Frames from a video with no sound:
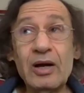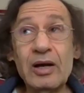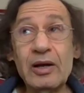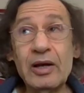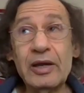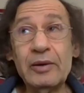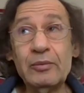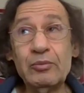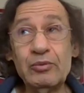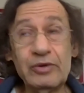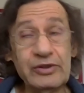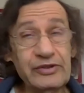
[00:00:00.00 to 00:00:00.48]

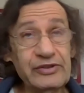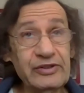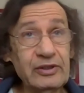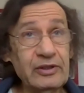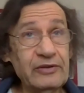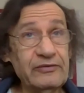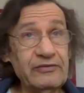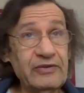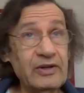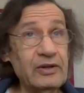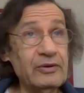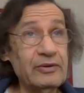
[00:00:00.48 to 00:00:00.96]
it wasn't
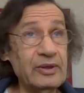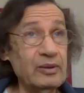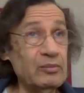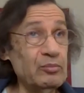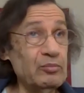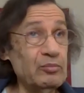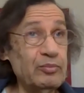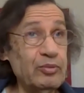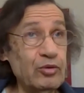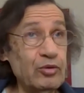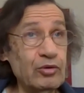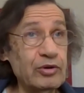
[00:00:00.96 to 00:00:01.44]
a very
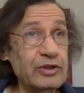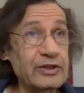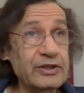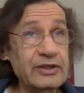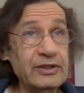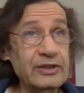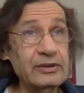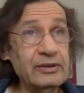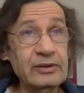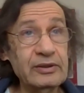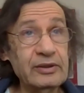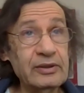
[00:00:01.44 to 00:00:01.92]

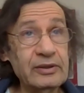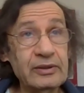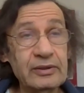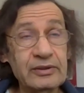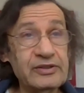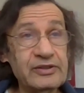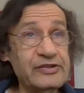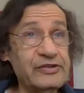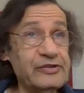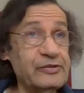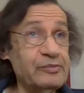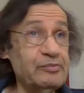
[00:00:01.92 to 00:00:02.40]
important
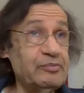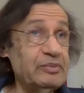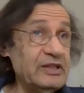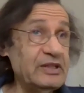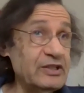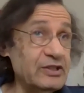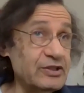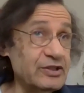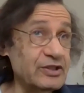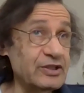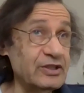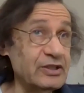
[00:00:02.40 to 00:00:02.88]

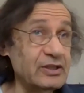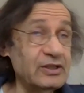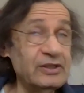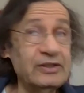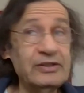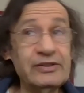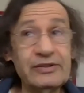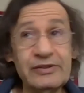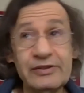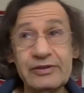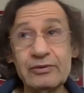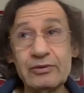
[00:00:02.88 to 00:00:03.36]

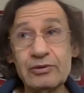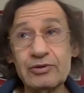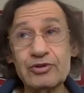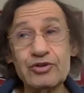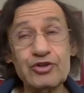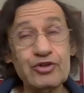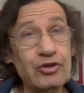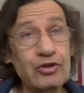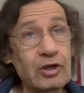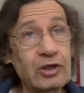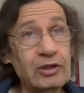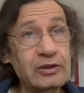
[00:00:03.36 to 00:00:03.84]
species or
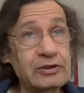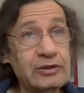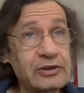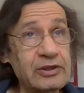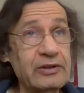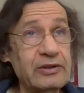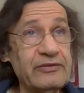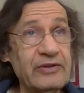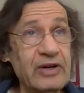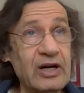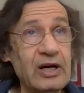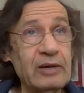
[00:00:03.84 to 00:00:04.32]
genre
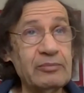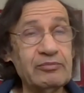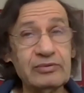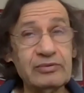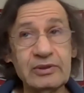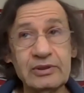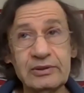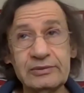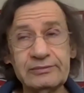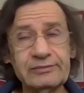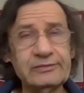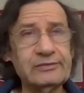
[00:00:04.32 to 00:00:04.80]
of
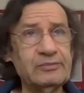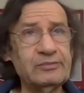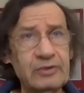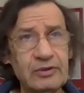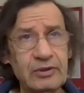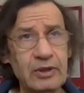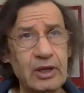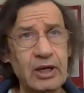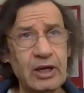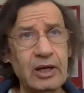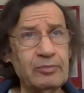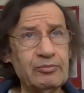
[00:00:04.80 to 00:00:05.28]
opera. I
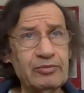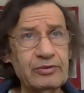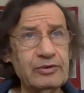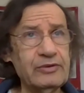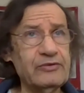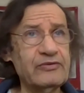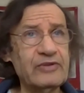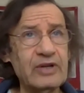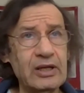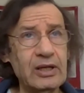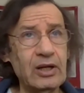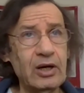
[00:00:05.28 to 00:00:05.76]
mean, opera,
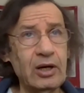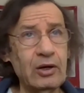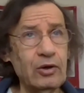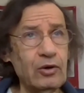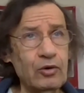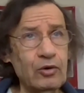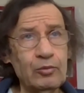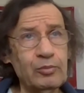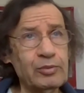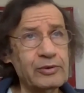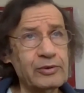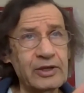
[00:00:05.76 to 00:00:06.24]
you've got
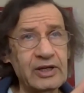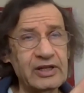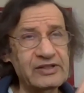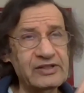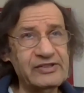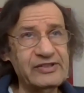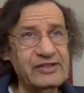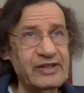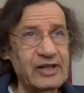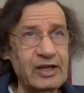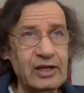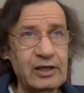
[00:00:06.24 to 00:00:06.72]
opera
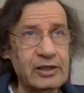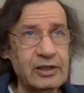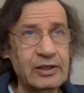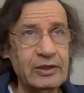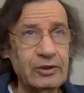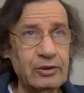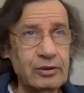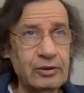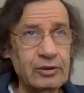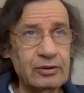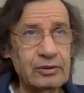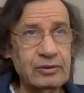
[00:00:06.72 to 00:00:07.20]

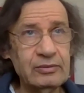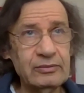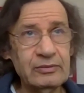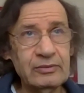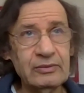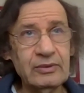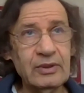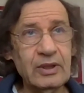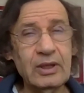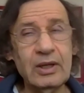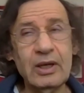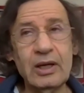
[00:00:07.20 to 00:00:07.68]
seria,
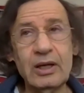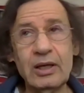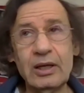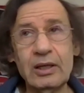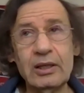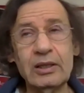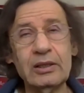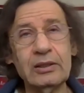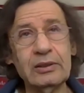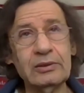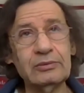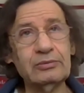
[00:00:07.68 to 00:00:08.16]

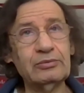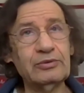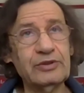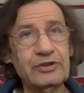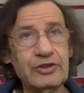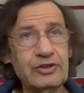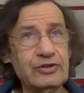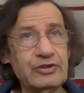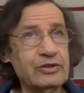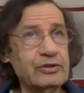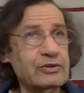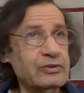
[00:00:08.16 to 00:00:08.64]

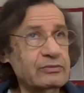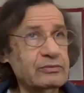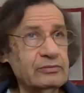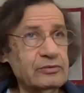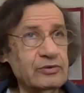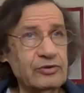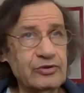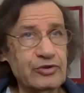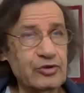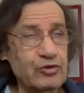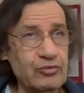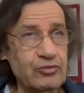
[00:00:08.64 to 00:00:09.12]
which
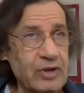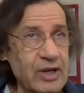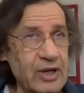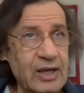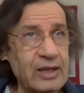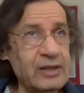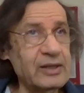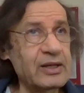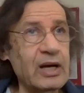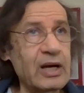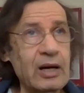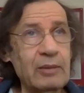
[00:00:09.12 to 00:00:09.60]
is
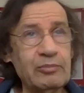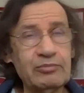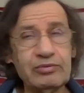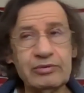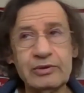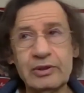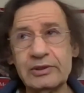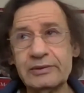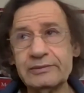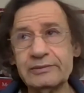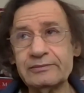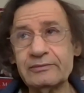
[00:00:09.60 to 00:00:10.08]
grand
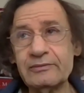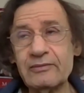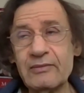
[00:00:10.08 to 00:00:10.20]
opera.